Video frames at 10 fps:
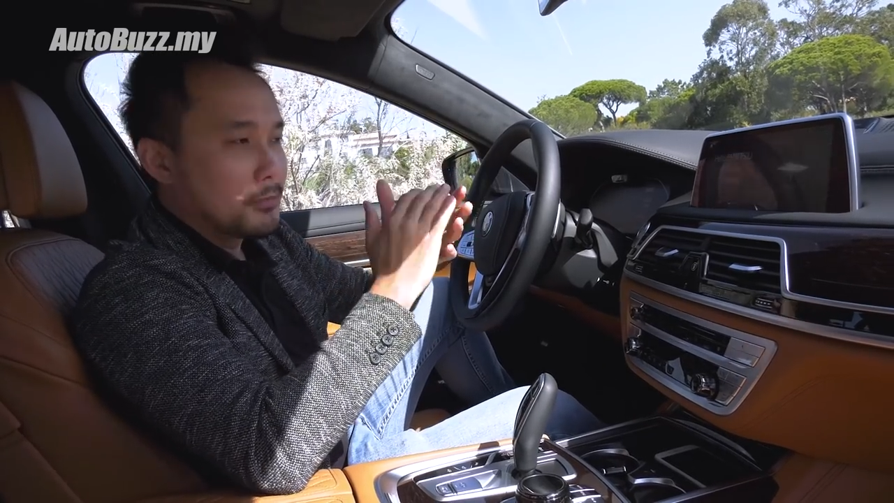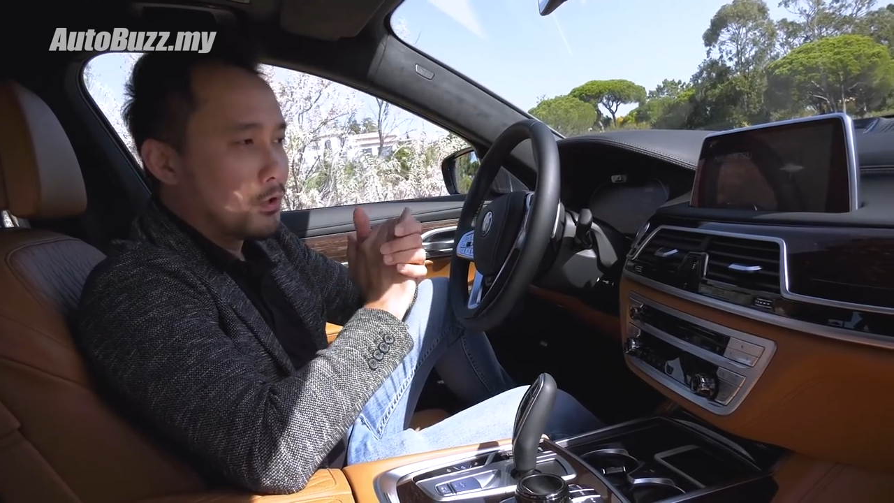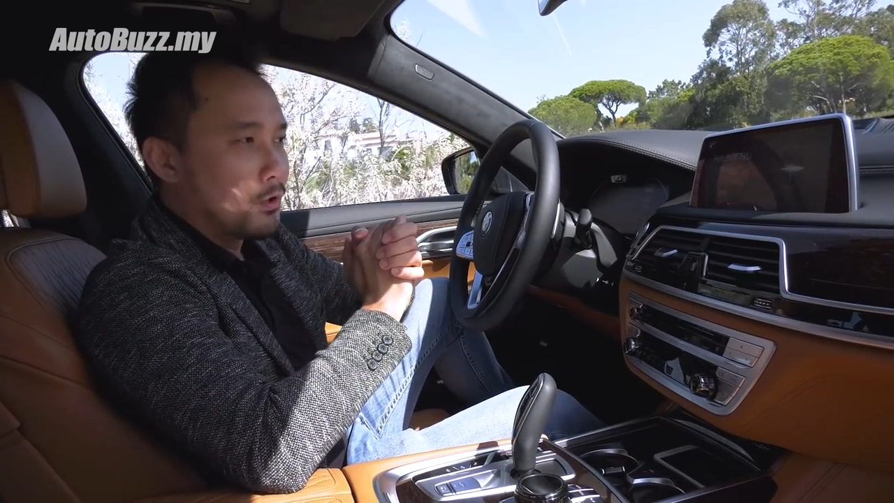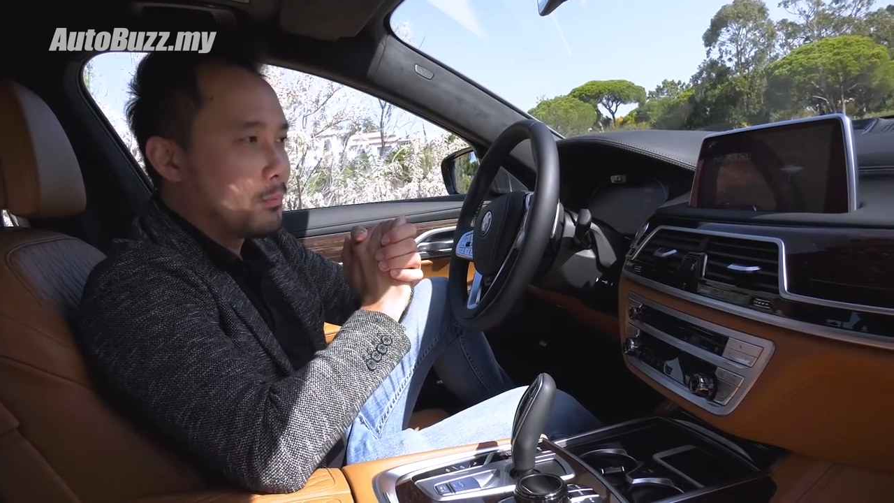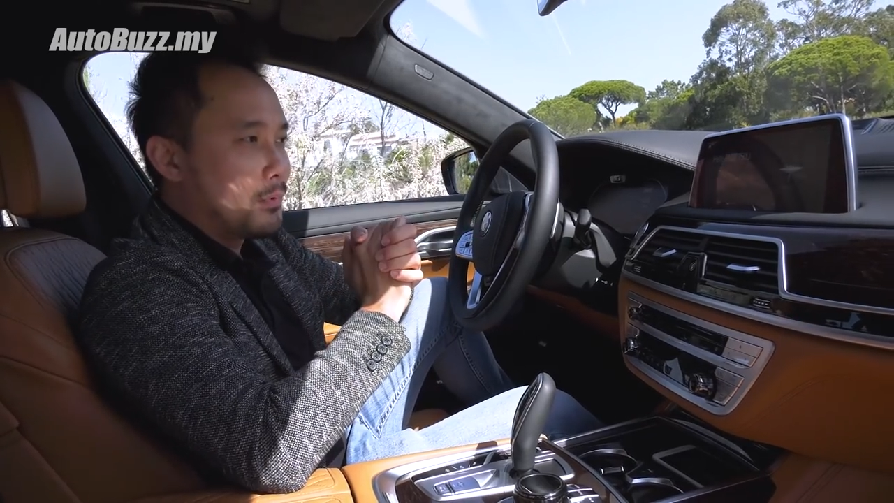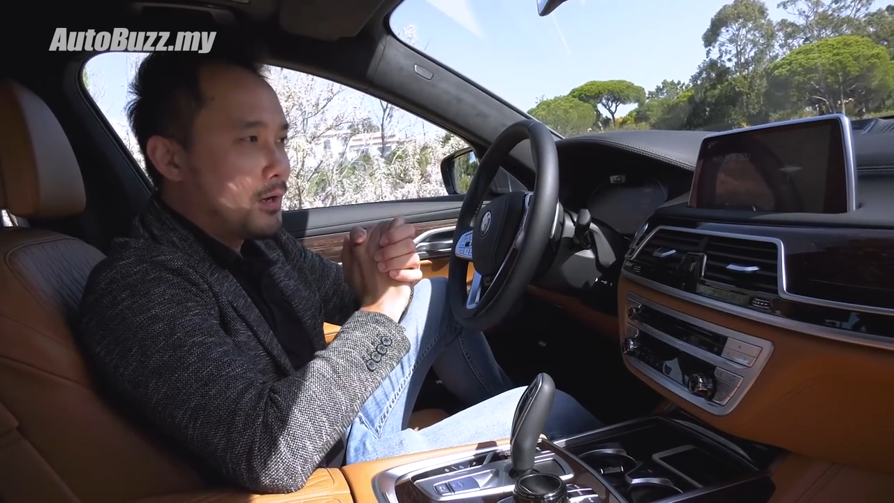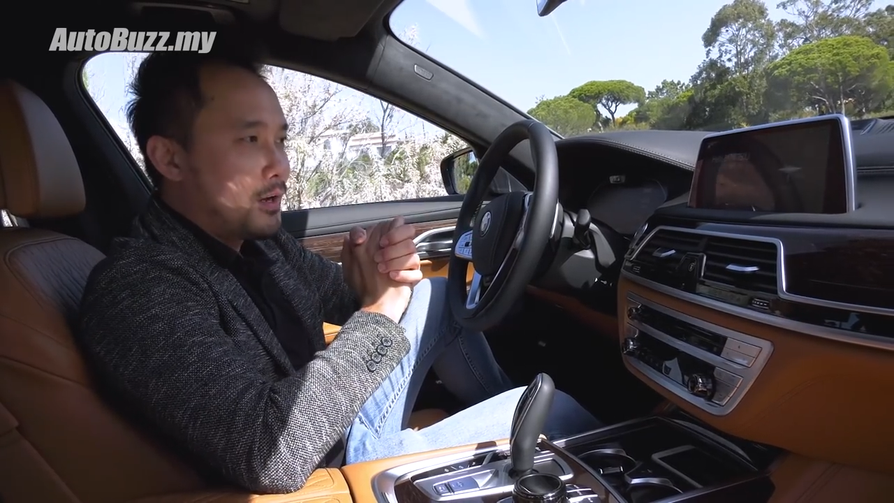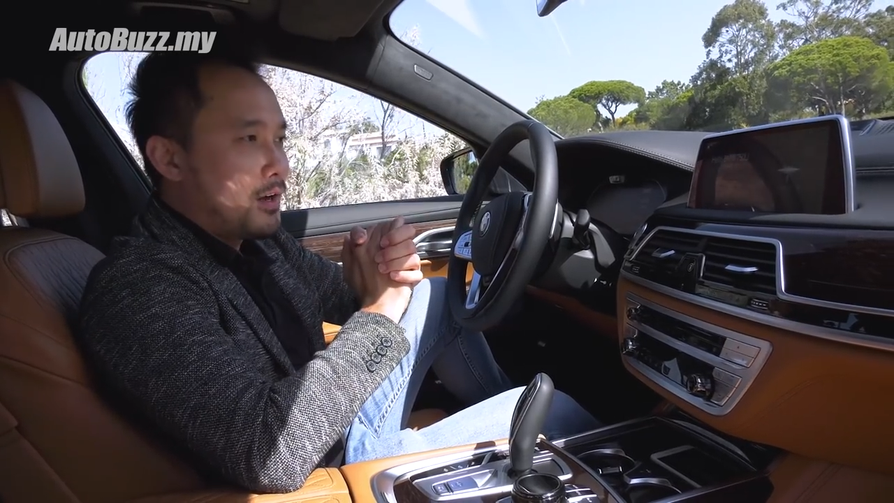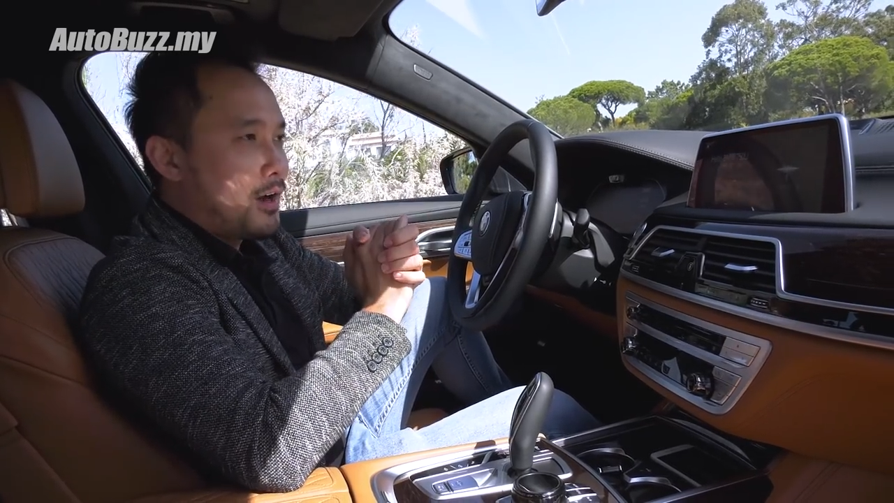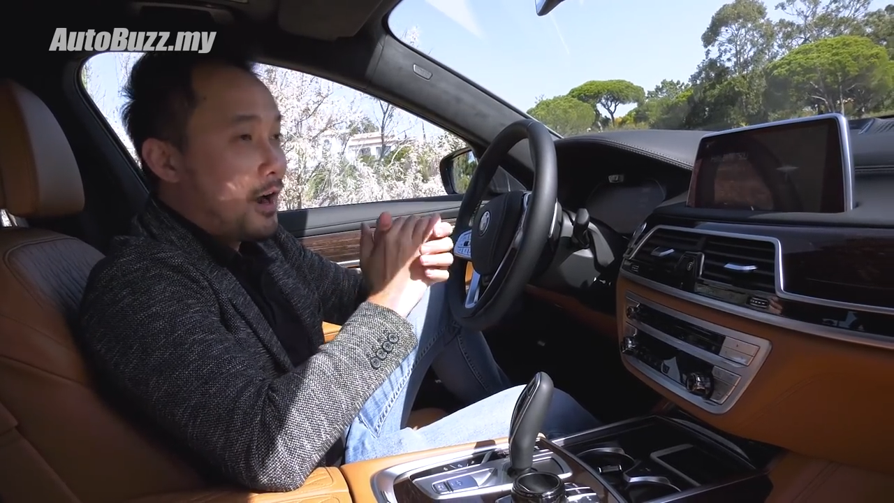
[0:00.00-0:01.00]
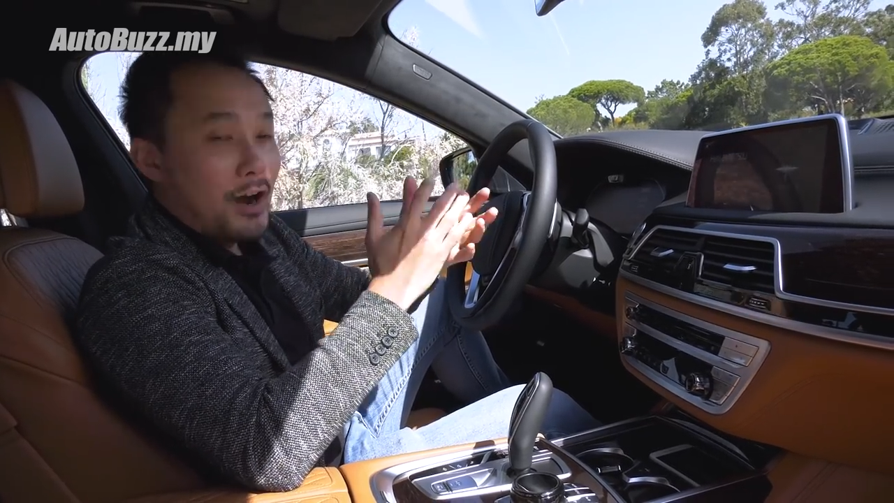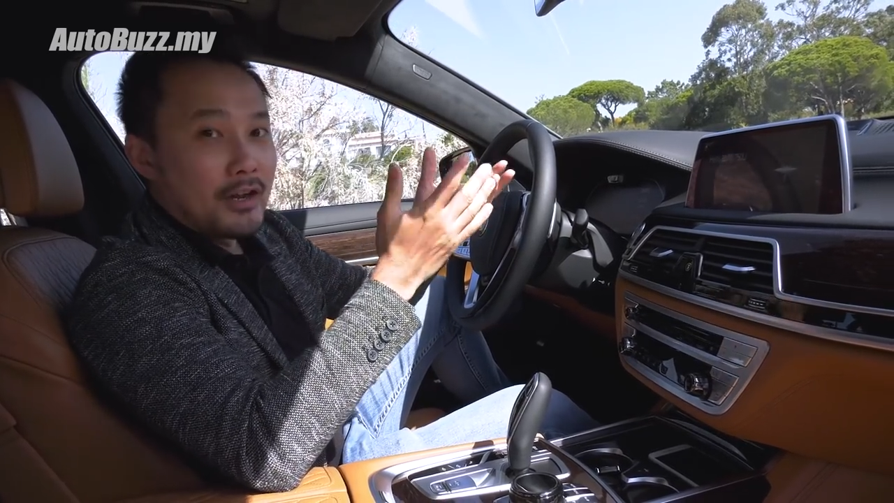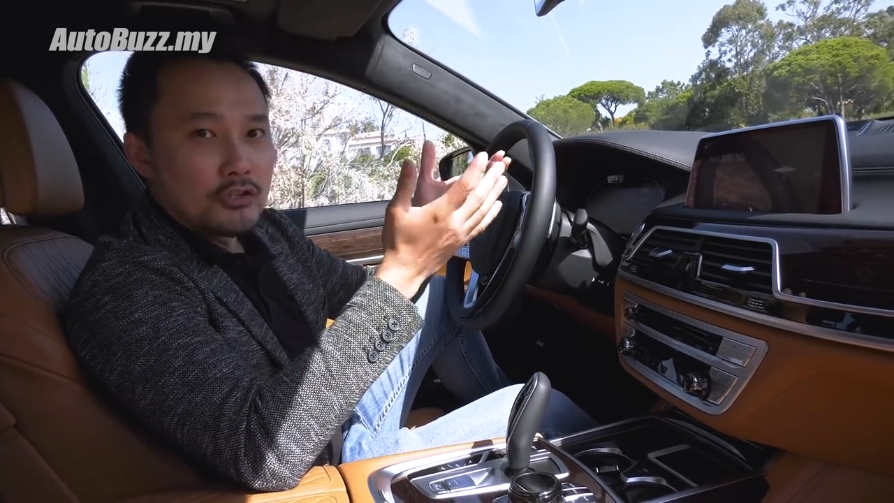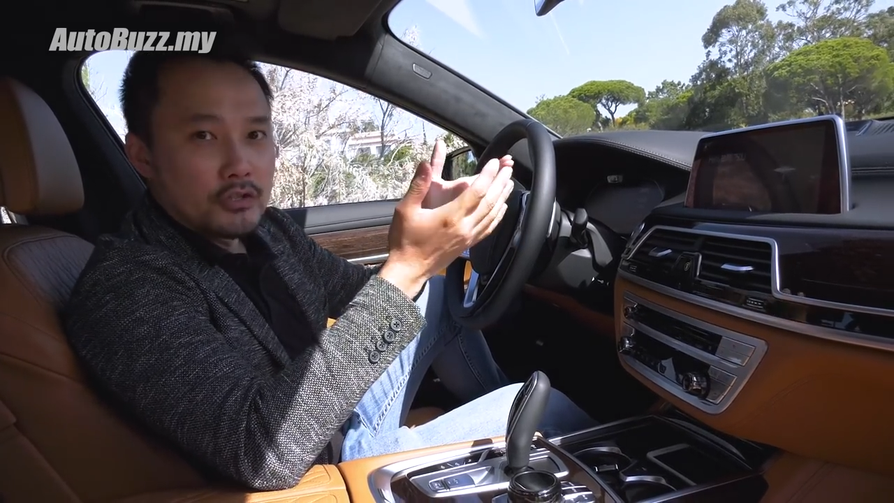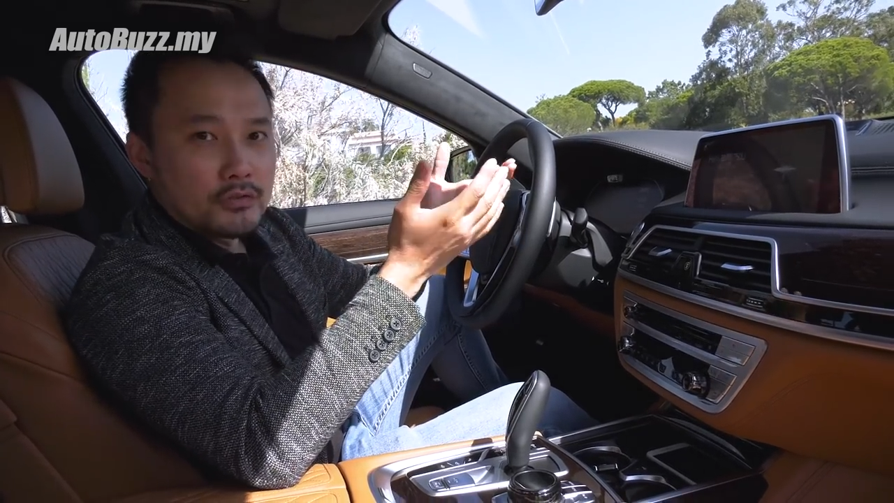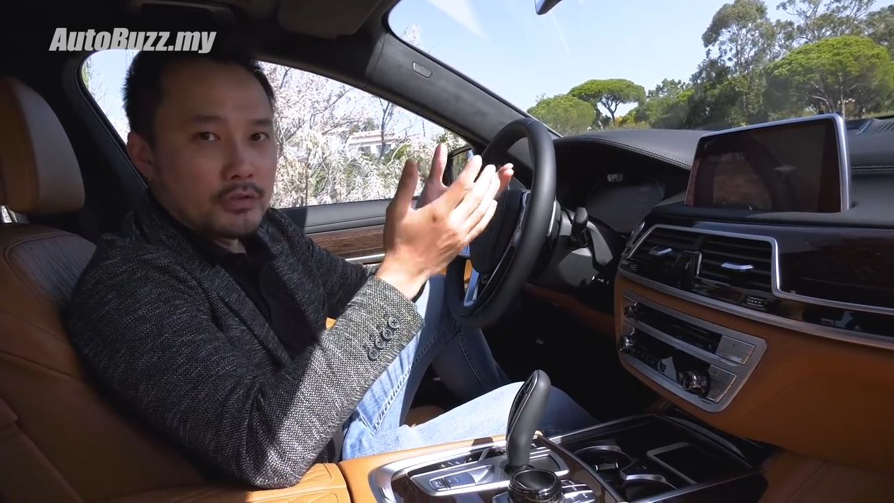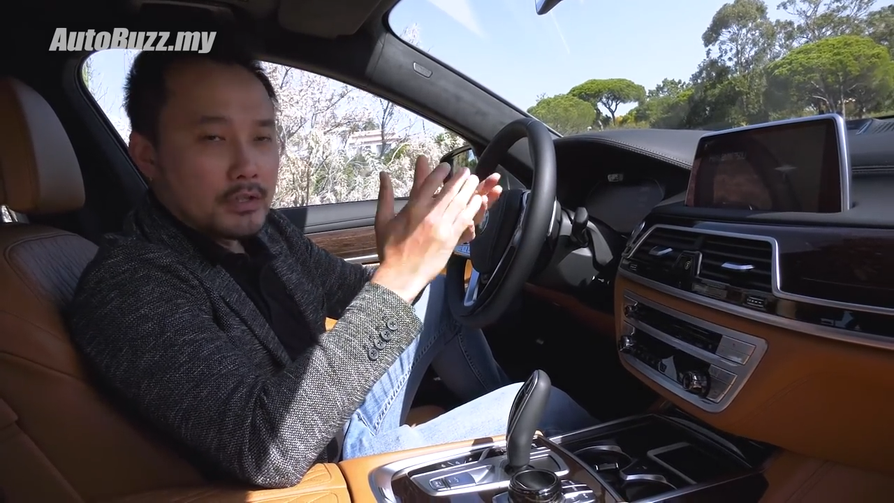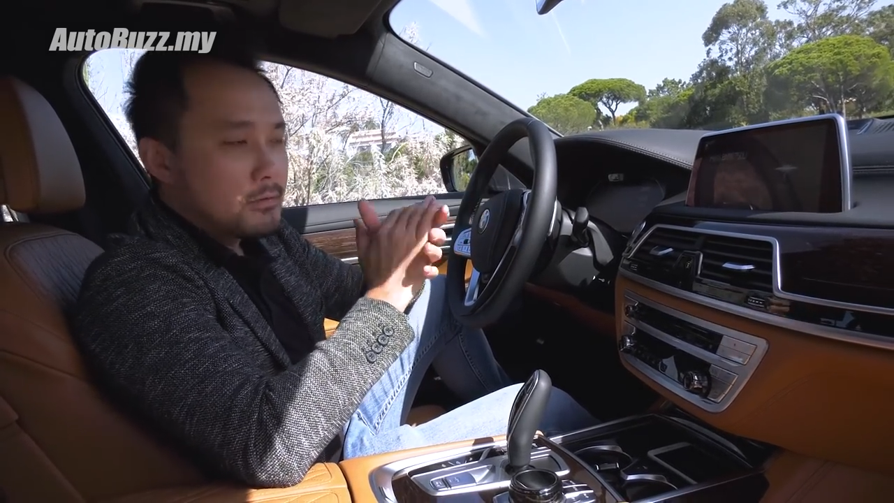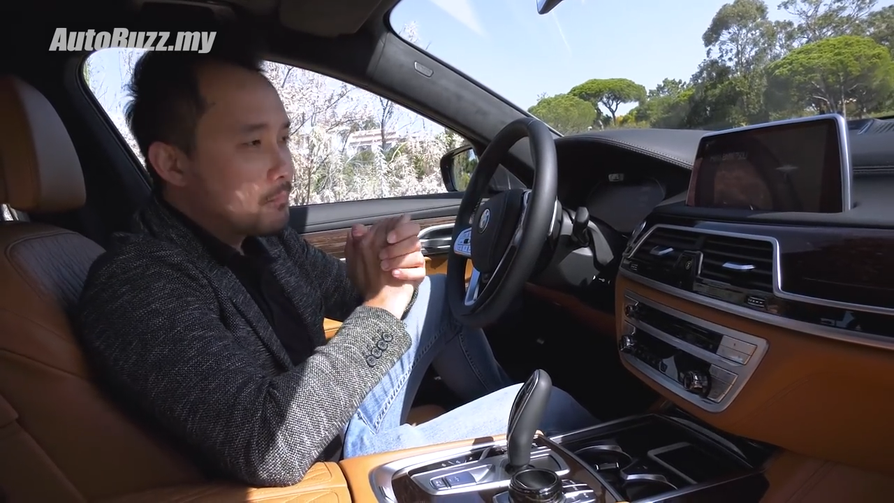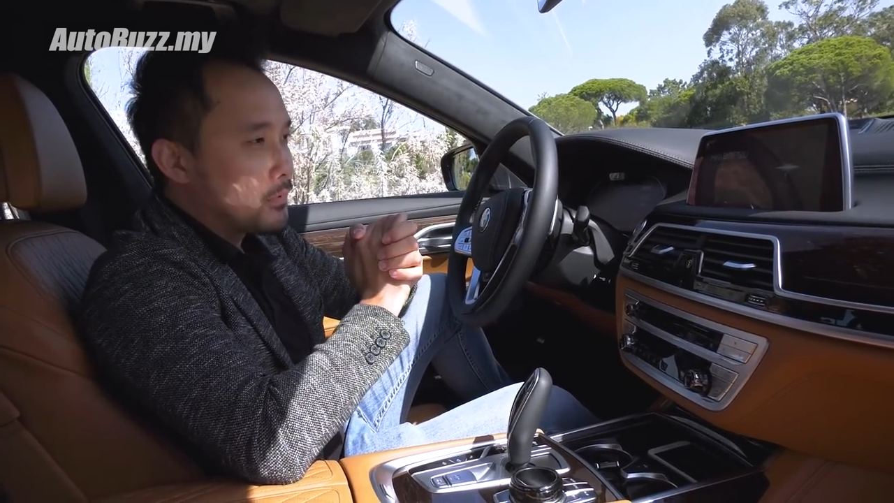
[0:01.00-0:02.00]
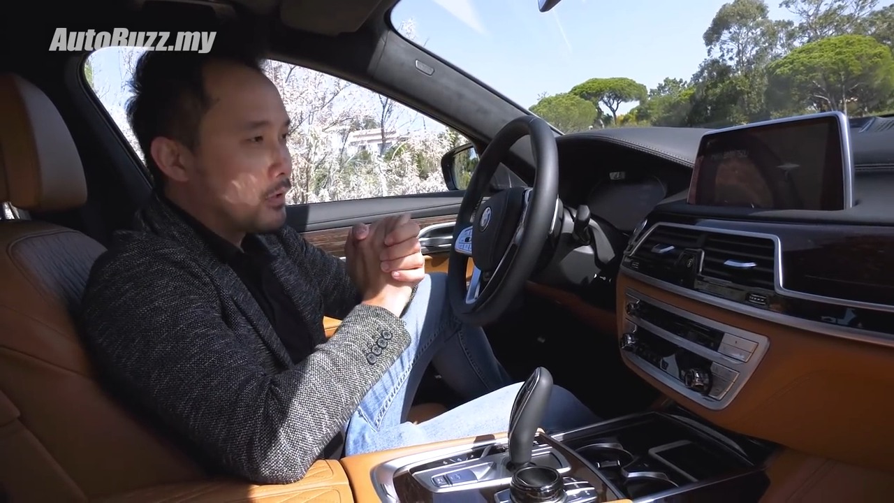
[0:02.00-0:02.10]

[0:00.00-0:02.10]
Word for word: or Hi GC,